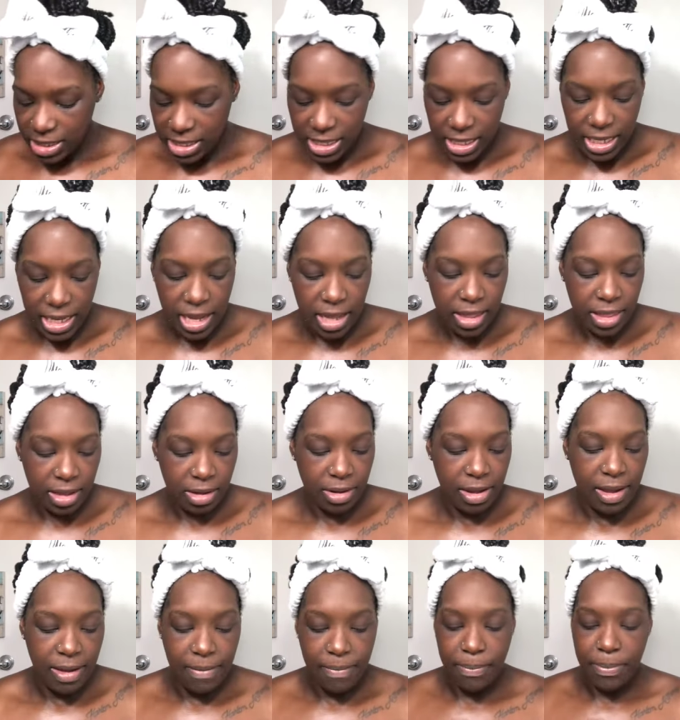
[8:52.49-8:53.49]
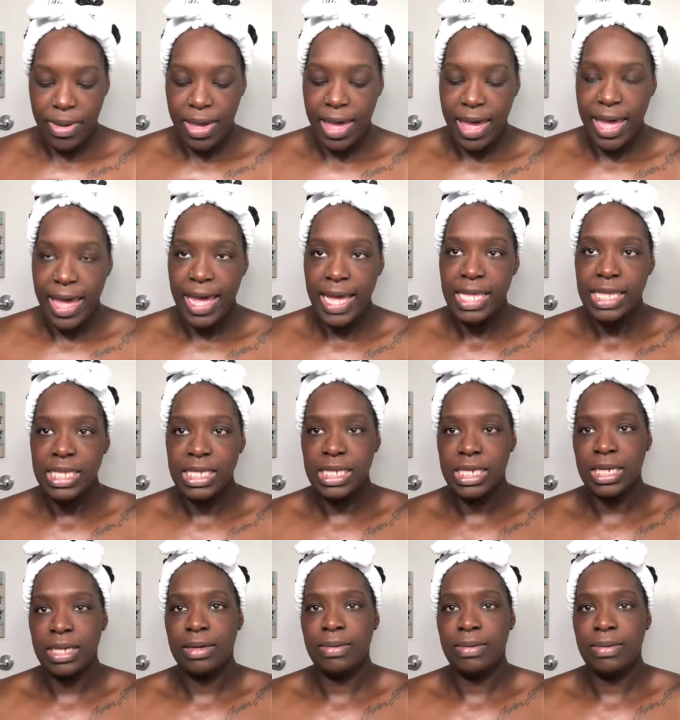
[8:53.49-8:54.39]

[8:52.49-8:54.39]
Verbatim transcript: together and pat.